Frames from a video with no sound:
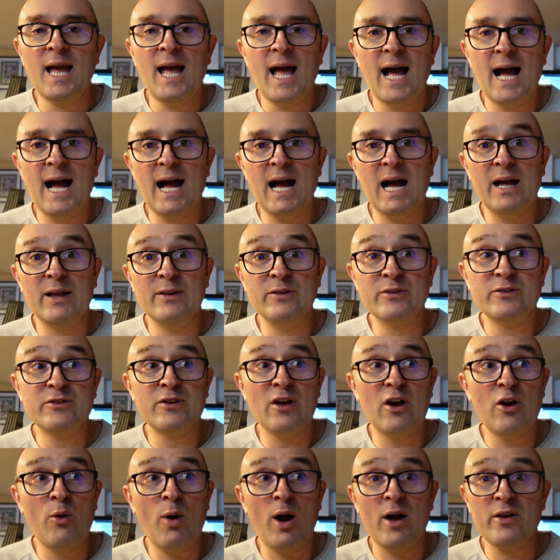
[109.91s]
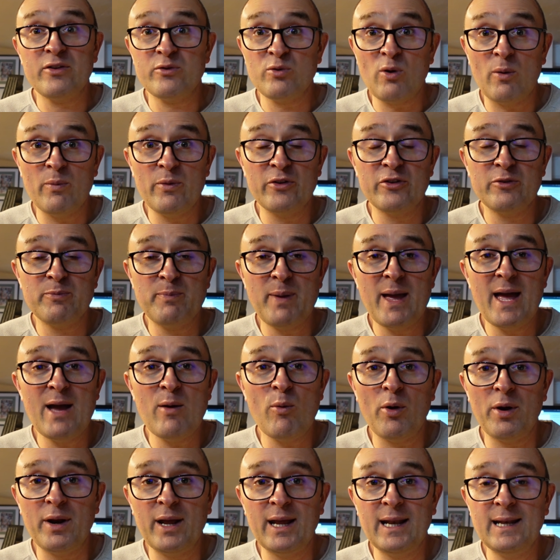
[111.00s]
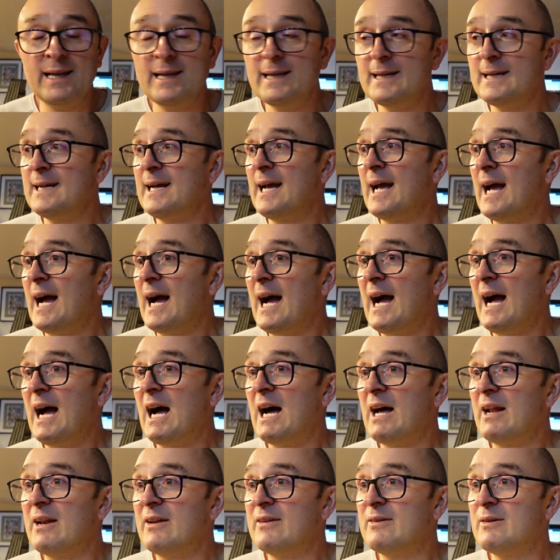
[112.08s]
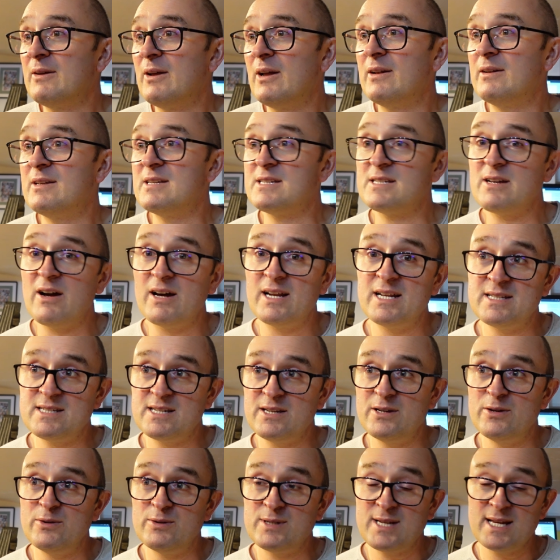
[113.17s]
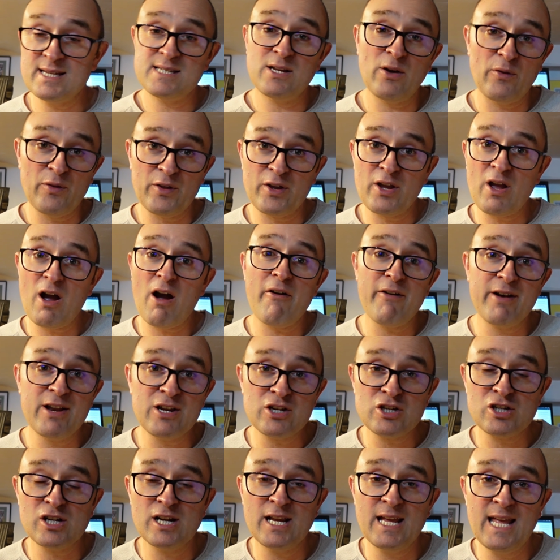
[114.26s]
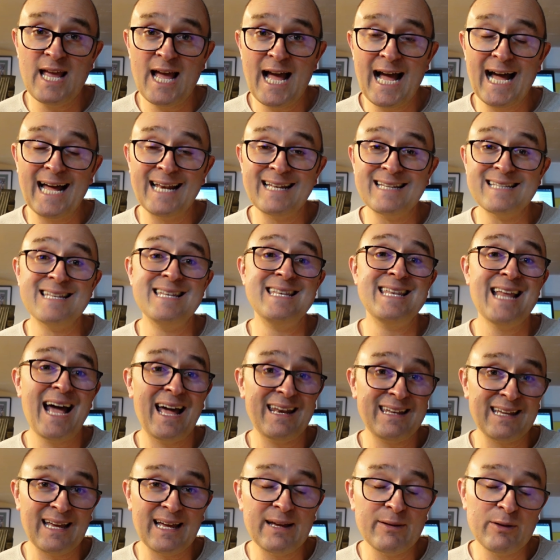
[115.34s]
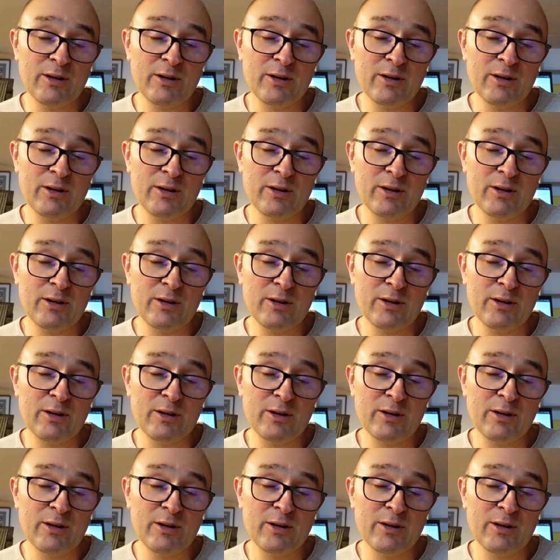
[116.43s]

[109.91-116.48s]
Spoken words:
And so I swapped the spare one in and decided to test it on the car initially, and nada.